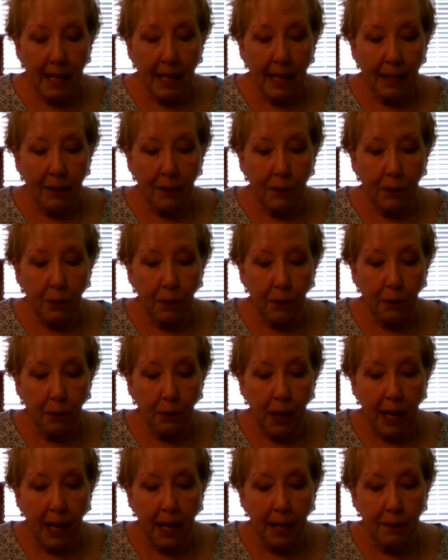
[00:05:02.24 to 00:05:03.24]
And so
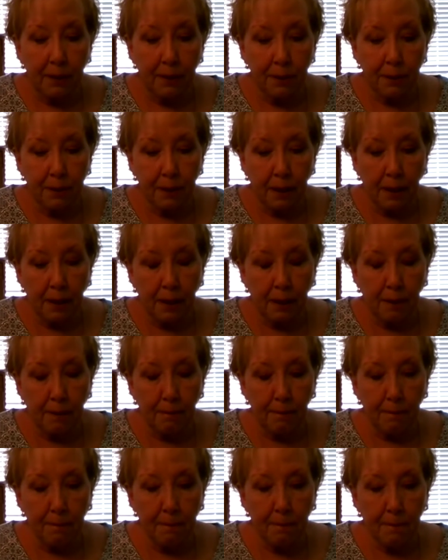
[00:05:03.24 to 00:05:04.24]
as
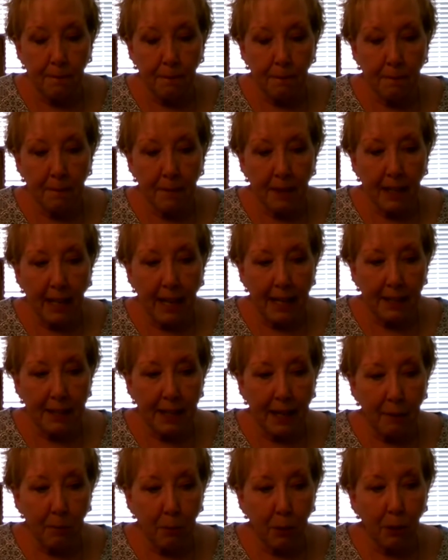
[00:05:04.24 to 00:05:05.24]

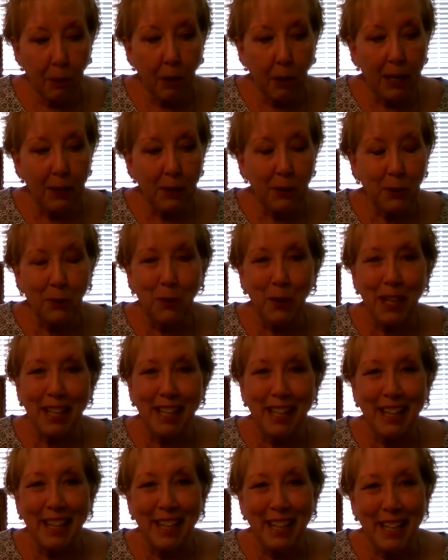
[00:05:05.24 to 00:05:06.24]
I progressed with
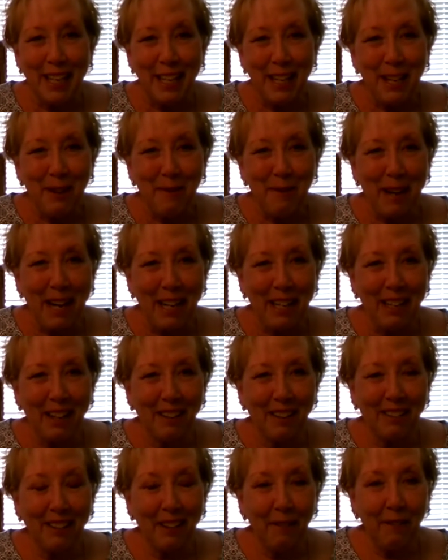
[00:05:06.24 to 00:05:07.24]
my
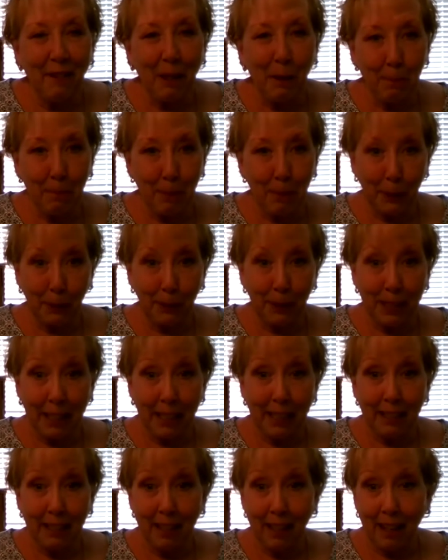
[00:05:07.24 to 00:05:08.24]
Young Living
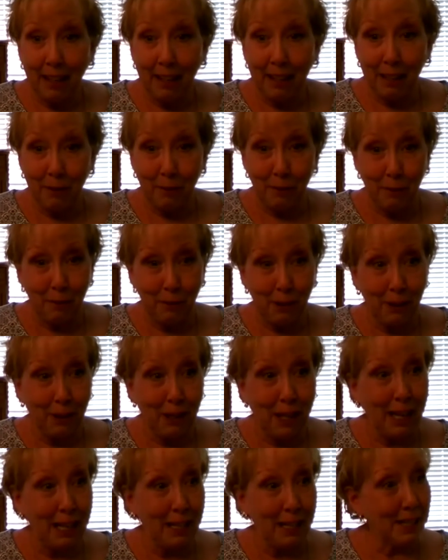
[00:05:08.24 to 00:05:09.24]
building, I didn't
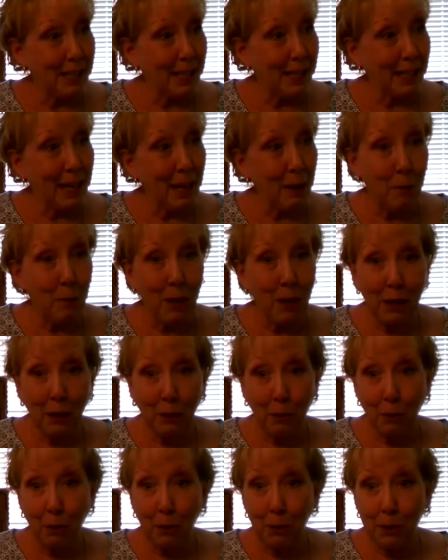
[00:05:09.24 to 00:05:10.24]
realize, like, I won the
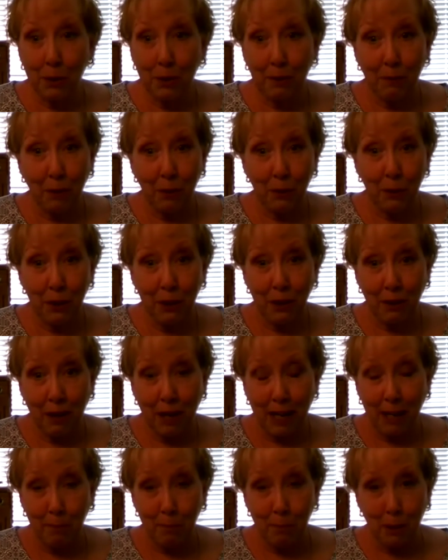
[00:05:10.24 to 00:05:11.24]
cruise the first year
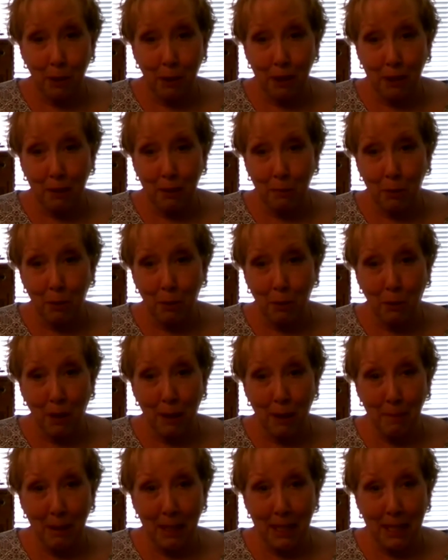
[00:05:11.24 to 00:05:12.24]
I put the
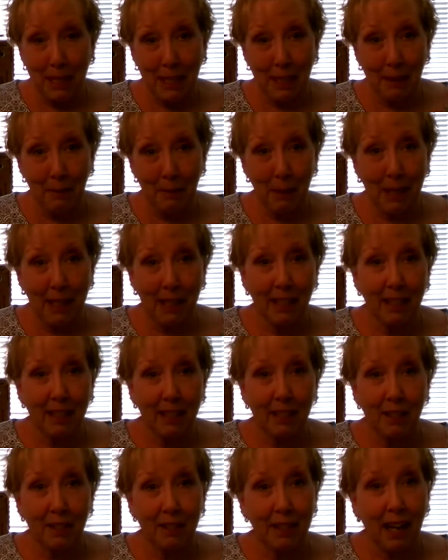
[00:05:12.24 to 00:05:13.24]
program in
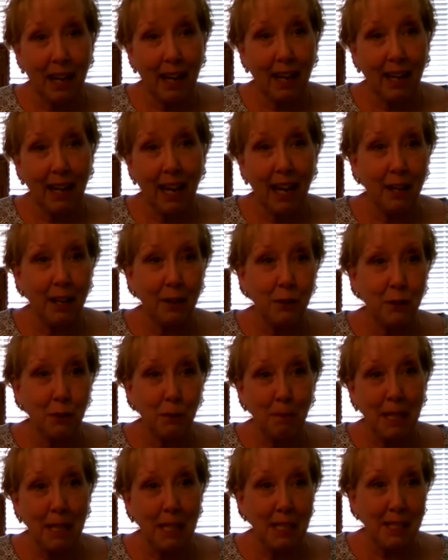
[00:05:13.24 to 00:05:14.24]
because I had so
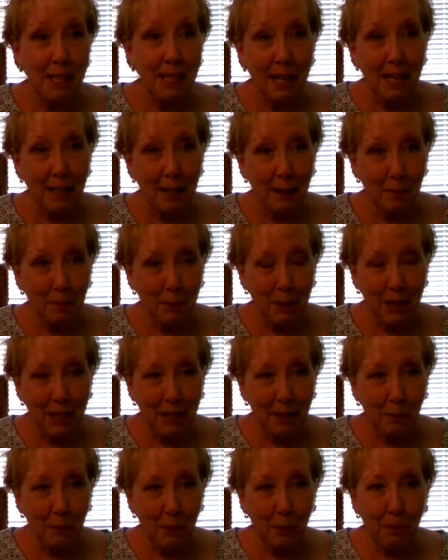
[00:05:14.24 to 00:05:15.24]
many signups, and
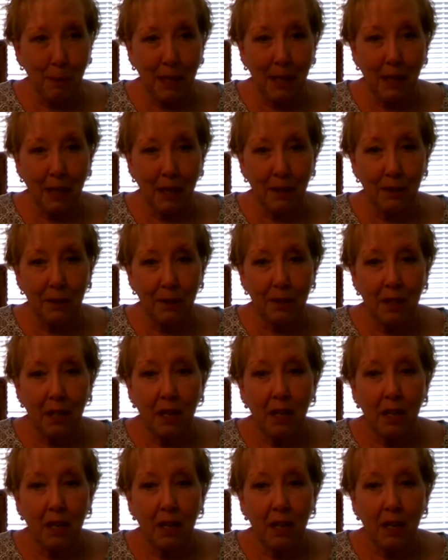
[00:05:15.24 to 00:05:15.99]
it was because